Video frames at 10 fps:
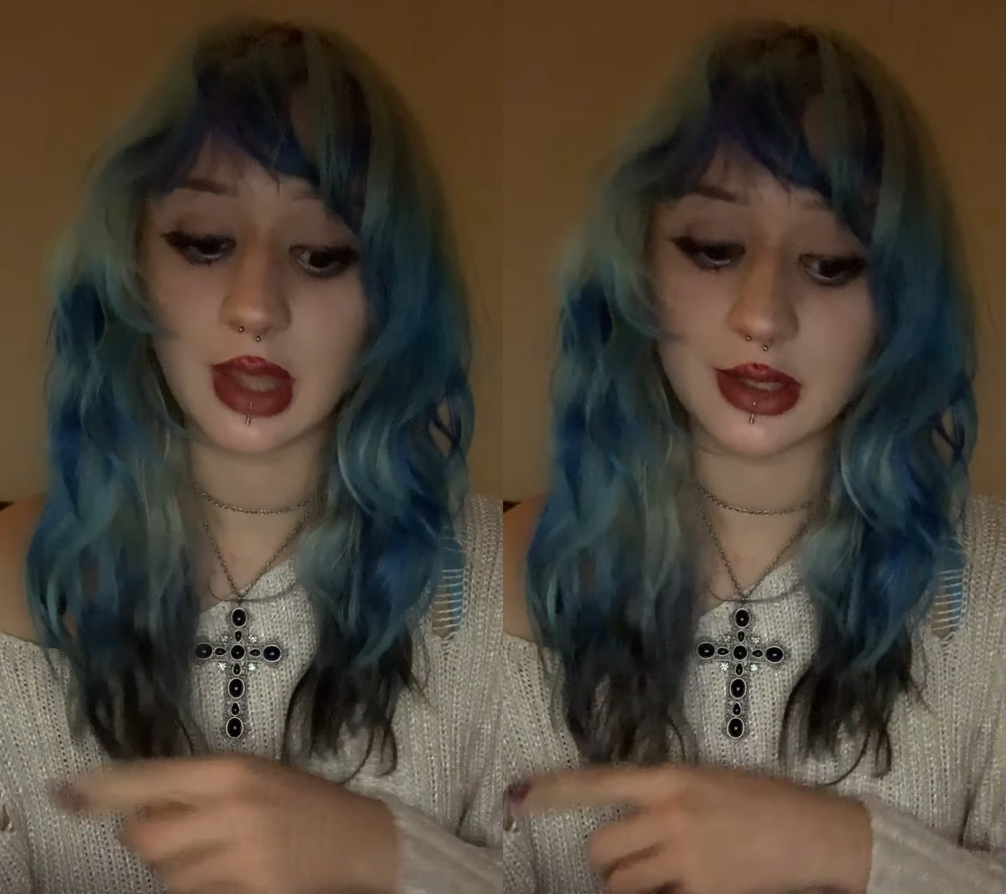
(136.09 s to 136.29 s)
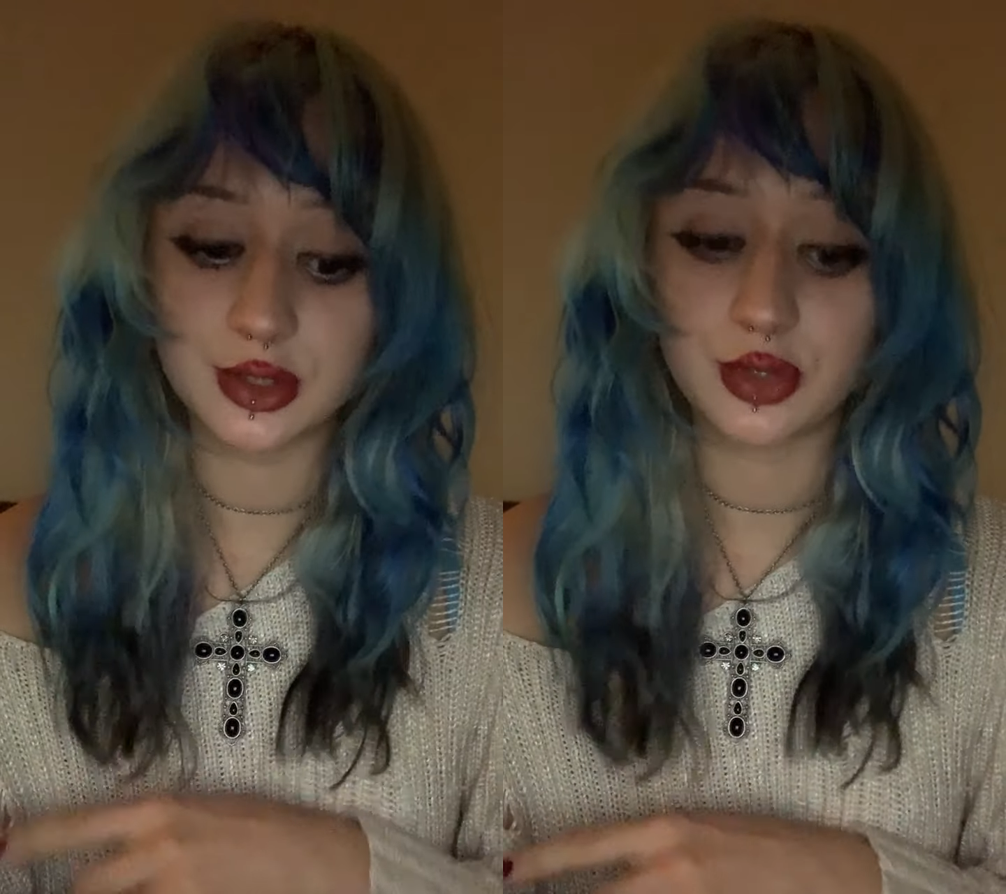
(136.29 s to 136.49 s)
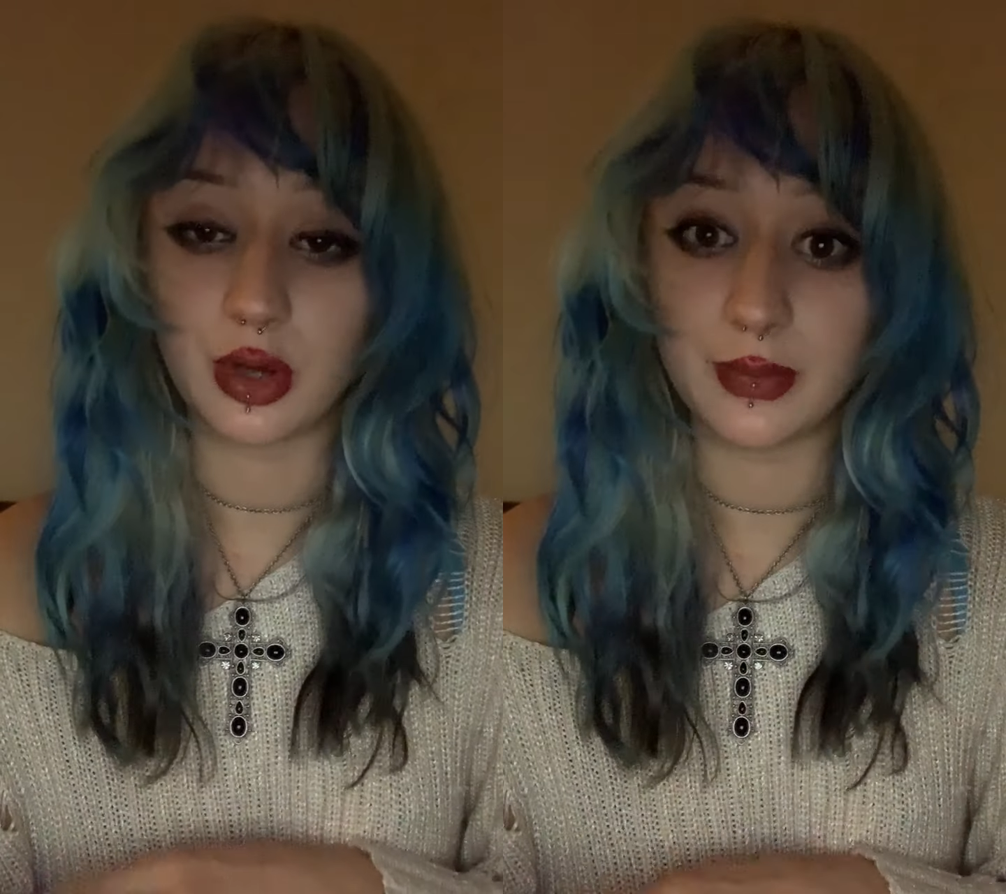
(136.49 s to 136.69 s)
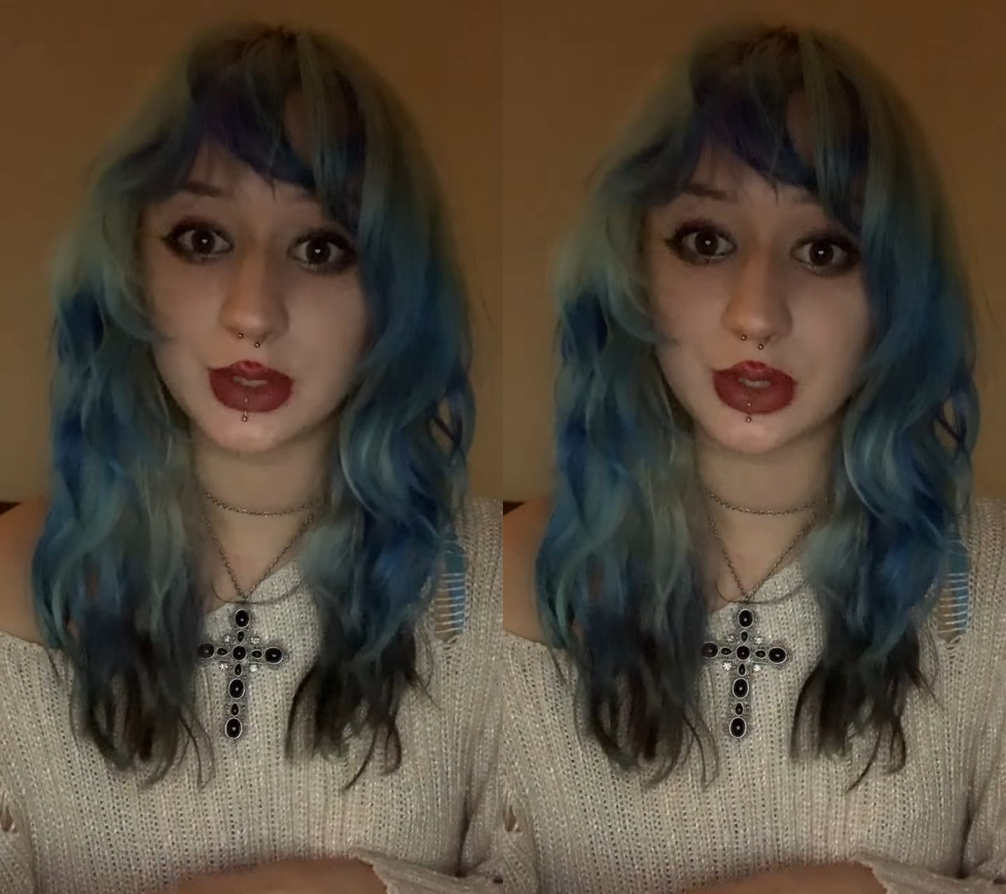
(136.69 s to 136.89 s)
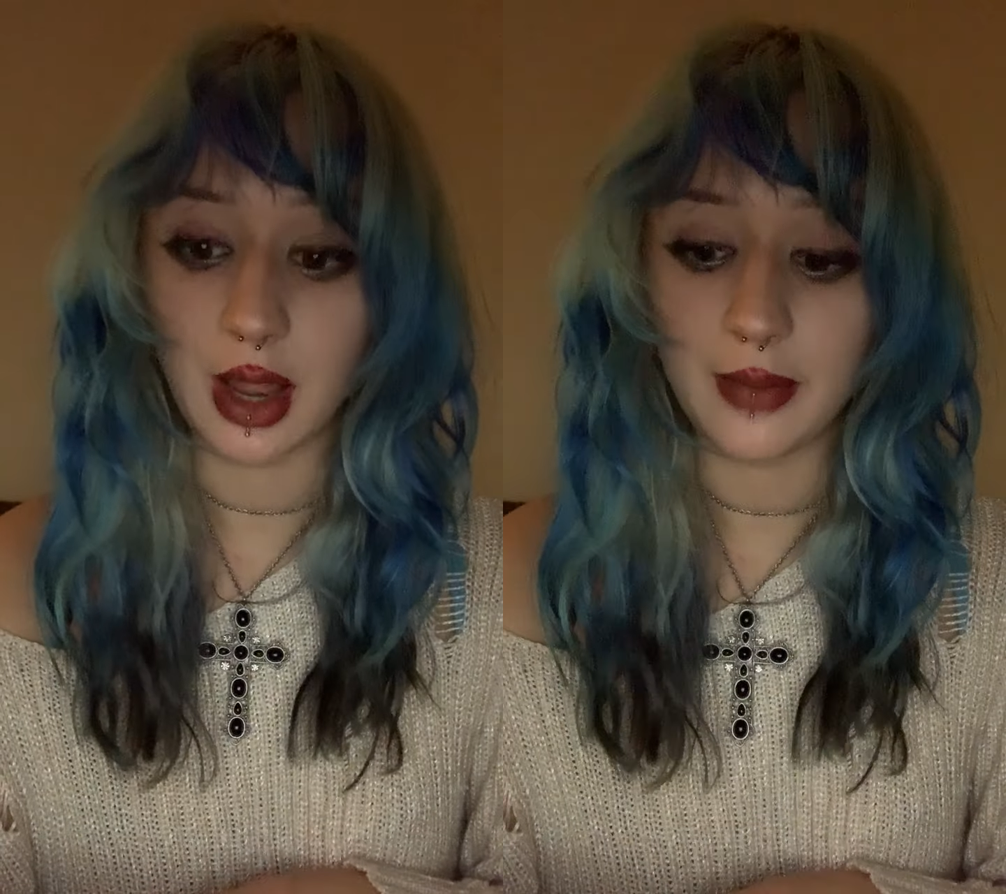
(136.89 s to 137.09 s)
extra grip
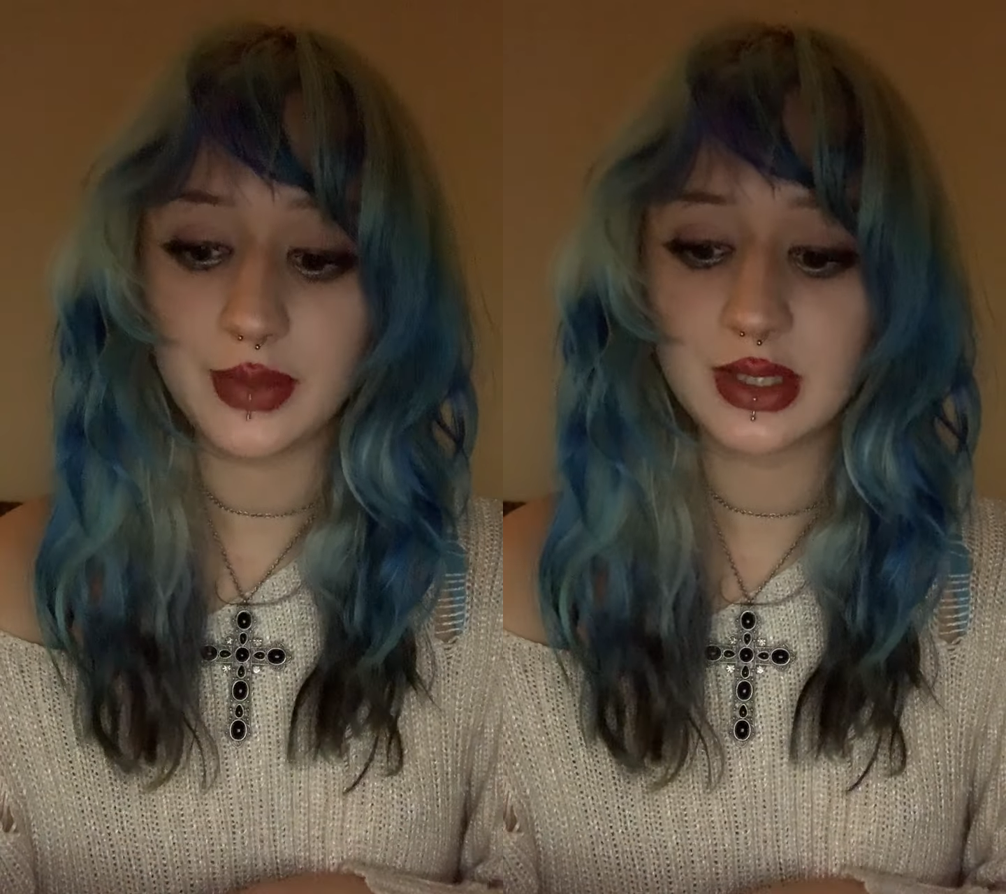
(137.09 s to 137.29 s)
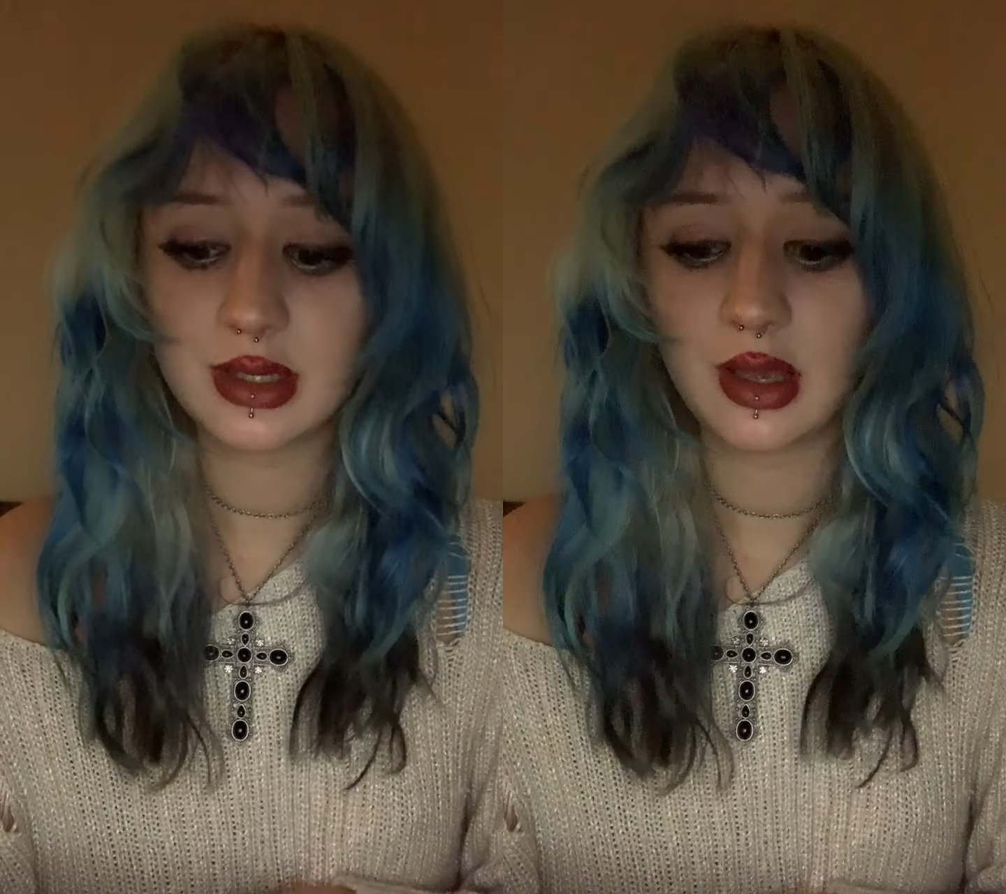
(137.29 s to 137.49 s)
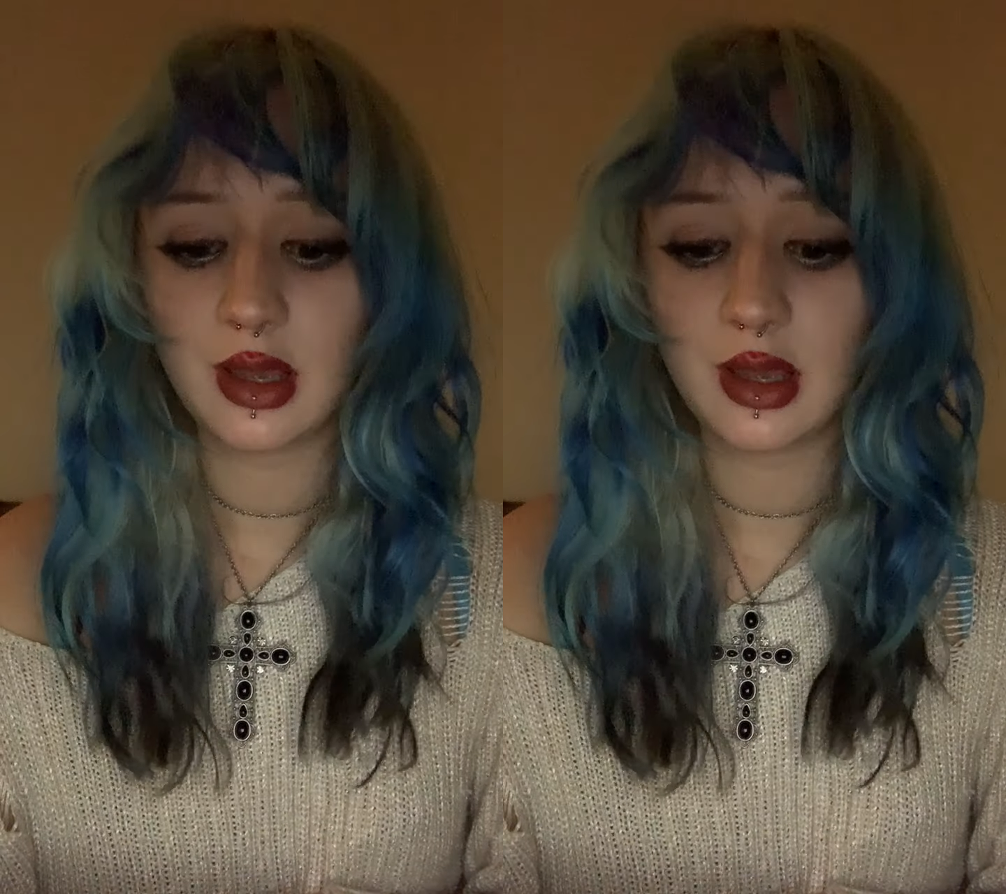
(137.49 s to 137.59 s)
straps